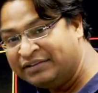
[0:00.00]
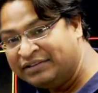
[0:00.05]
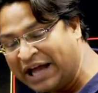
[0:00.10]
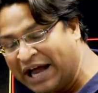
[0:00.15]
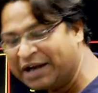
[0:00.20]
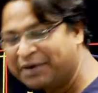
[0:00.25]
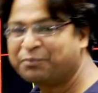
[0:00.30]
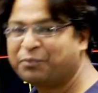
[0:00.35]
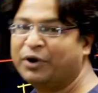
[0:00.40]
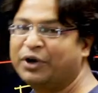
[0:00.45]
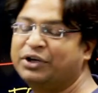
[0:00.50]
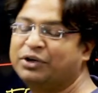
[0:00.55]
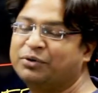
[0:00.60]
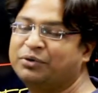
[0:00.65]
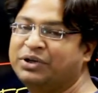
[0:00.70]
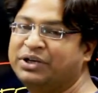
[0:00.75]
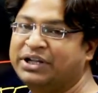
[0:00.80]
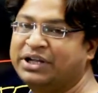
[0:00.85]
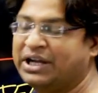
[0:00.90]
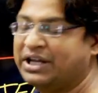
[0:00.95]
that point
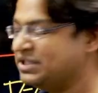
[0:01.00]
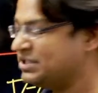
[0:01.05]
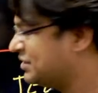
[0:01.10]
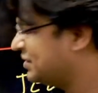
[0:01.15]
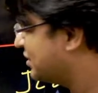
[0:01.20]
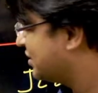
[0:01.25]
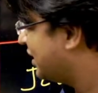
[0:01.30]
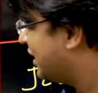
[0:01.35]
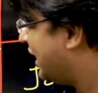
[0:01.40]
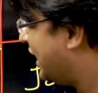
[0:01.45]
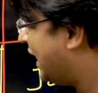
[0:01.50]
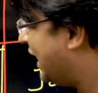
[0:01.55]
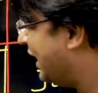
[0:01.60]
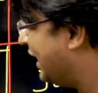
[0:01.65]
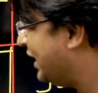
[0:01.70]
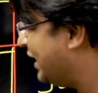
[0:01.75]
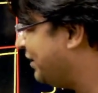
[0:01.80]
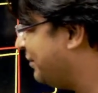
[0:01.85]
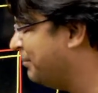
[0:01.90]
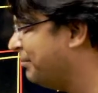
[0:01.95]
only, guys,
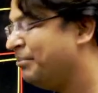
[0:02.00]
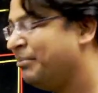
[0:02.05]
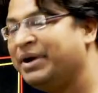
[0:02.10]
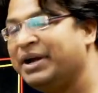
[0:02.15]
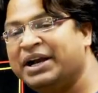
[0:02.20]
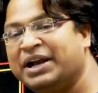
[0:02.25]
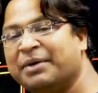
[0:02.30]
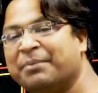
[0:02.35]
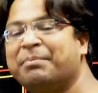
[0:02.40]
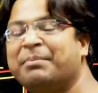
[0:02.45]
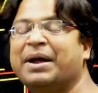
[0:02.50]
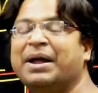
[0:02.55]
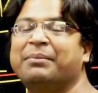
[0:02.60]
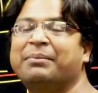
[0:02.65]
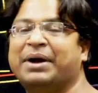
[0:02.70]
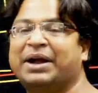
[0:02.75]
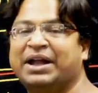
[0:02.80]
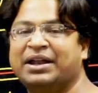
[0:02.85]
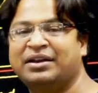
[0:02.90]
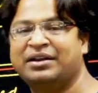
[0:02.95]
I made up my
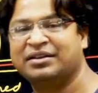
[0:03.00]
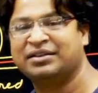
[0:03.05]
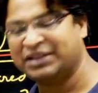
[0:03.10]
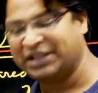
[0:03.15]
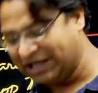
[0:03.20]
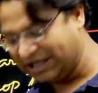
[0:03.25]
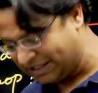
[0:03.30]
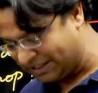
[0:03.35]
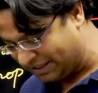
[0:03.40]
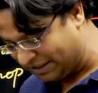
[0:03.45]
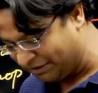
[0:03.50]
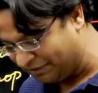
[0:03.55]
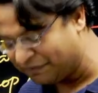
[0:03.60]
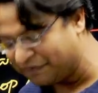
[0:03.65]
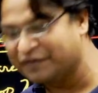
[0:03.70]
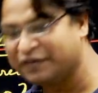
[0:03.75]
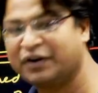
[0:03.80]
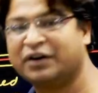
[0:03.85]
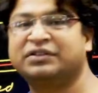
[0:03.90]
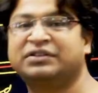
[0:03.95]
mind that
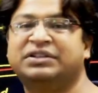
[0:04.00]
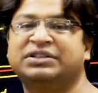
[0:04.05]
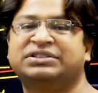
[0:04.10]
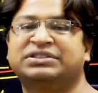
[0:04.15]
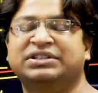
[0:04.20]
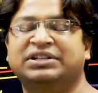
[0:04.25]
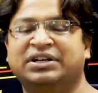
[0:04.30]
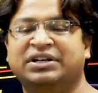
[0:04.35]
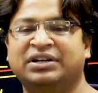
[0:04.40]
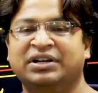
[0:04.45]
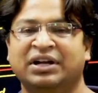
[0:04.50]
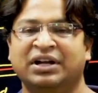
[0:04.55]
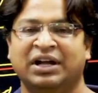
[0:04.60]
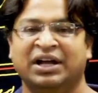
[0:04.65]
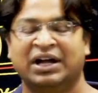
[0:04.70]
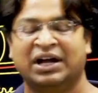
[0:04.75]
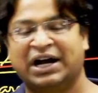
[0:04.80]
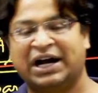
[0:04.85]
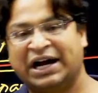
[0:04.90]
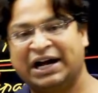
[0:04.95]
if not this year,
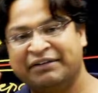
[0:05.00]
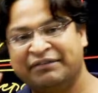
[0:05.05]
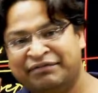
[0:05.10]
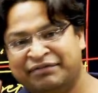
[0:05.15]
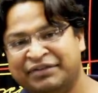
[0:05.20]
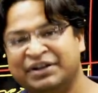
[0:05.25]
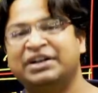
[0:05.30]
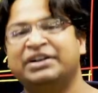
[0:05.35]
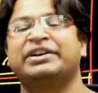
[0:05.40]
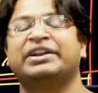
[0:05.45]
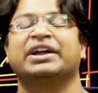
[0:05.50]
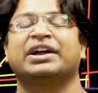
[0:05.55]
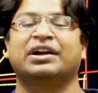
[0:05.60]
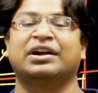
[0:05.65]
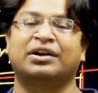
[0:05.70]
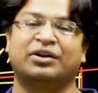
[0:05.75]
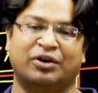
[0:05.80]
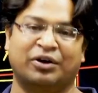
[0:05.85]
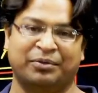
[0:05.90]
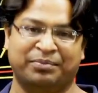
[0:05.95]
I will take
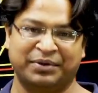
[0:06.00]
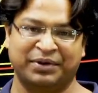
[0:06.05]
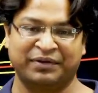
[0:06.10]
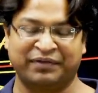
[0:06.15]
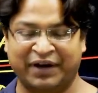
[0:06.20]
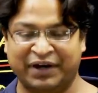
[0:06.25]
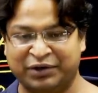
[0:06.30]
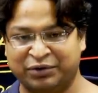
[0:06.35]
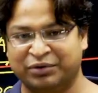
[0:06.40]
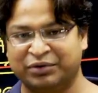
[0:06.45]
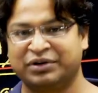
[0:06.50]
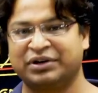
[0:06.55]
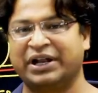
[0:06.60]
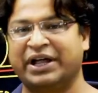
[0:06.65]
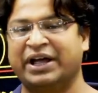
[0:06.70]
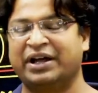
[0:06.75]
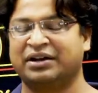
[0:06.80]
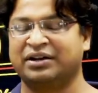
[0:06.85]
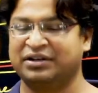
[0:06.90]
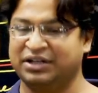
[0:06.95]
a drop. If I don't
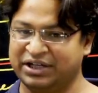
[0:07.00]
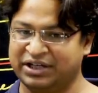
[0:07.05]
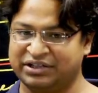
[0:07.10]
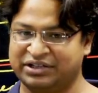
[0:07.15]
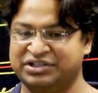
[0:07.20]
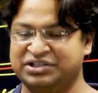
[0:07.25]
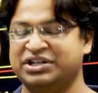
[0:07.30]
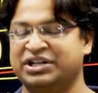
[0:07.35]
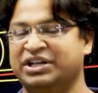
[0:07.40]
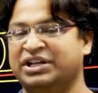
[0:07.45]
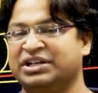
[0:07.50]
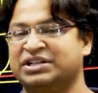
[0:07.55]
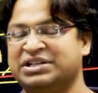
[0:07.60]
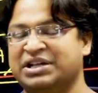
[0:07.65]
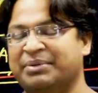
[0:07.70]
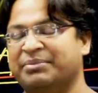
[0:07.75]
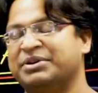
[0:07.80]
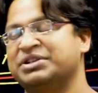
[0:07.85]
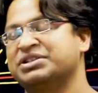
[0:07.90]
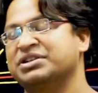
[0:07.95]
clear the JEE
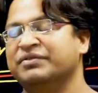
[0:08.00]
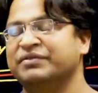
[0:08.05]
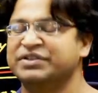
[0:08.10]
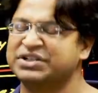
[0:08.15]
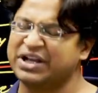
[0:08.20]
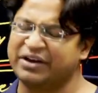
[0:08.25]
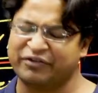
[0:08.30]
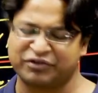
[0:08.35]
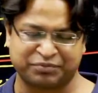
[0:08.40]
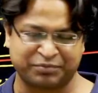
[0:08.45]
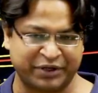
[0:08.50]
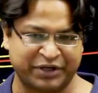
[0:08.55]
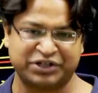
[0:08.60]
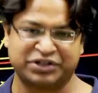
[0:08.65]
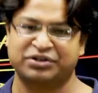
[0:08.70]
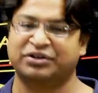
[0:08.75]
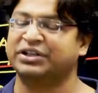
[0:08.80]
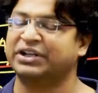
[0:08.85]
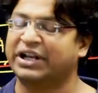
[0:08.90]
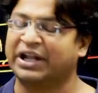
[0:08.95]
examination, which I was pretty
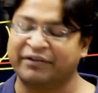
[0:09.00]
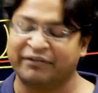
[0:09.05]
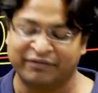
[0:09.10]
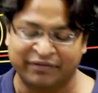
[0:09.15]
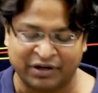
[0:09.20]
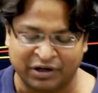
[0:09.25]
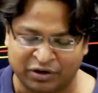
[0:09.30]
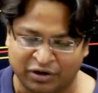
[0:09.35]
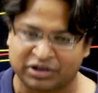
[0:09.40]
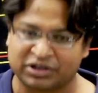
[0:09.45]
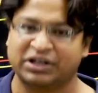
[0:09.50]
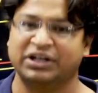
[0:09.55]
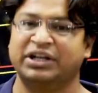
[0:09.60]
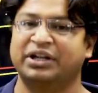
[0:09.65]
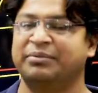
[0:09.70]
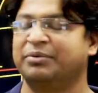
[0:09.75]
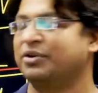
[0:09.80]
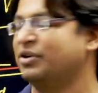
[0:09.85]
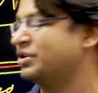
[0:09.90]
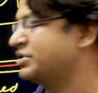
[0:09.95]
sure that I will not
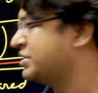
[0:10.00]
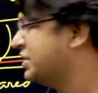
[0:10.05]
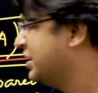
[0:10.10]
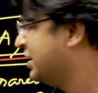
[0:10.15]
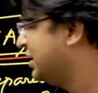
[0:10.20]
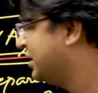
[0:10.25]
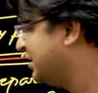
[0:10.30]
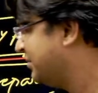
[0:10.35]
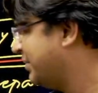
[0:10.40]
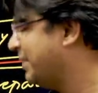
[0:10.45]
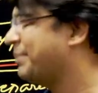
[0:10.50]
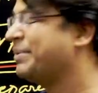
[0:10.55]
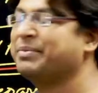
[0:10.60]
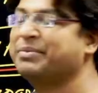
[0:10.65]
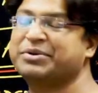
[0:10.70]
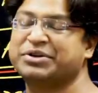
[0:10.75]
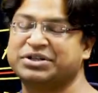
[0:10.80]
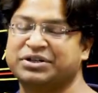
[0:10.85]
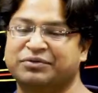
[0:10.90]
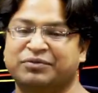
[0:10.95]
clear because my preparation